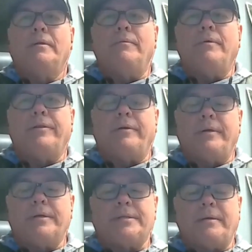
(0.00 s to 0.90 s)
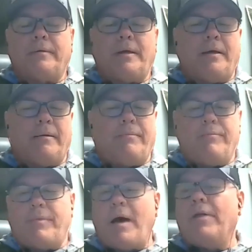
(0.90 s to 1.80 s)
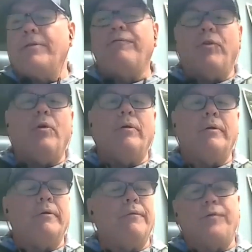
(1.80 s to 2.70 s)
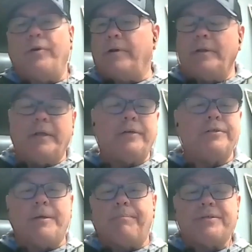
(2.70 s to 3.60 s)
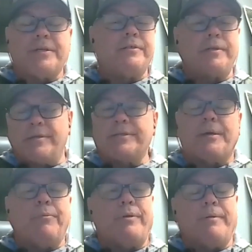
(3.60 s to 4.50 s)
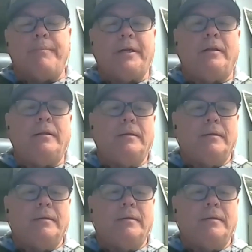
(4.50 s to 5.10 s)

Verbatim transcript: Whether it's a, um, on the floor or if you're in a leadership position or somewhere in the middle.